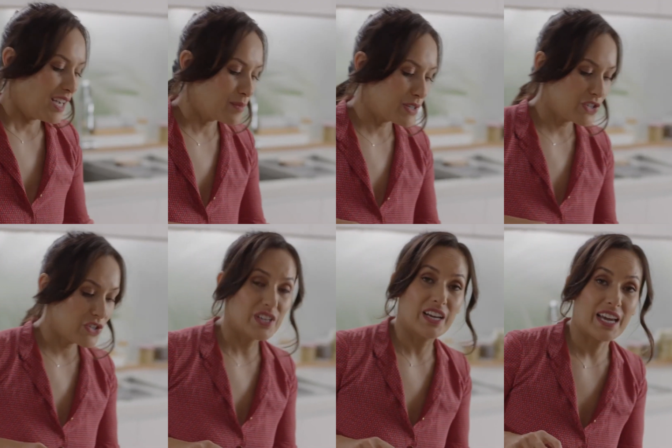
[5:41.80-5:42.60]
I'm just
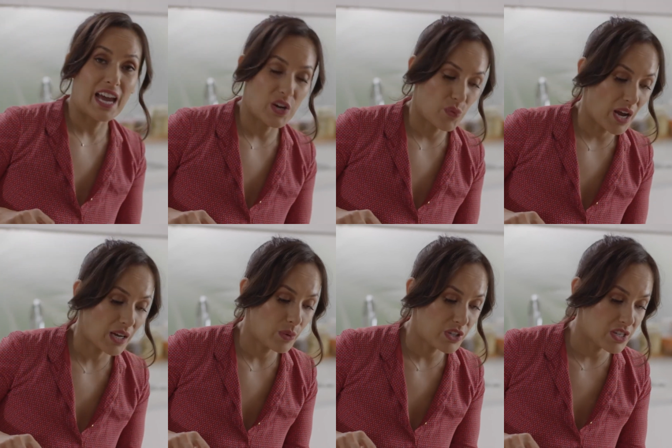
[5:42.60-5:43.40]
using a cake
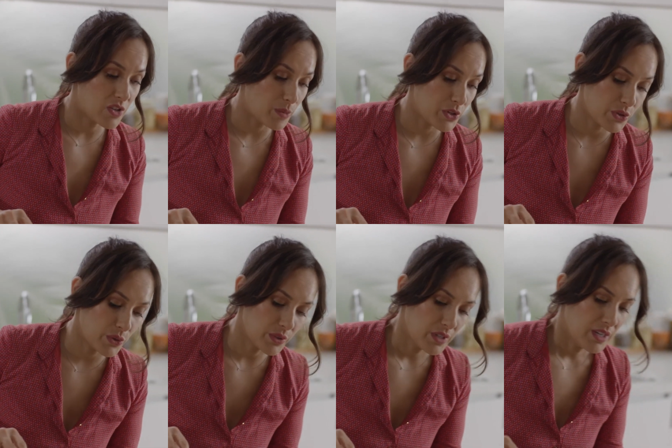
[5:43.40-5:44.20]
rack, which is optional,